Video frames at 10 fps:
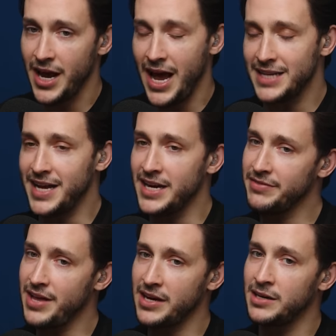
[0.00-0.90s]
Has any
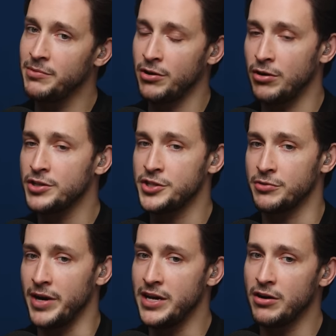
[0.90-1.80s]
of that come across
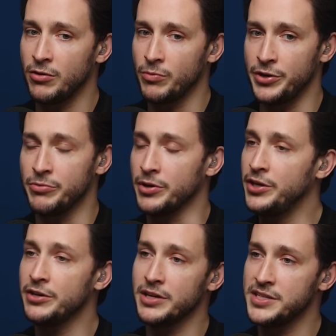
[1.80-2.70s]
your radar where you were
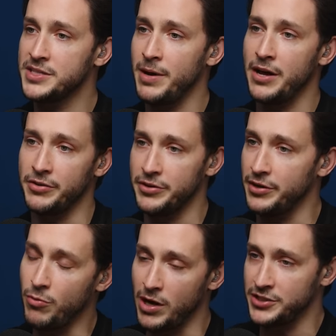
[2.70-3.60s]
curious about it or you
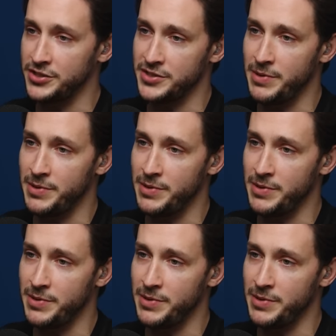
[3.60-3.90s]
had questions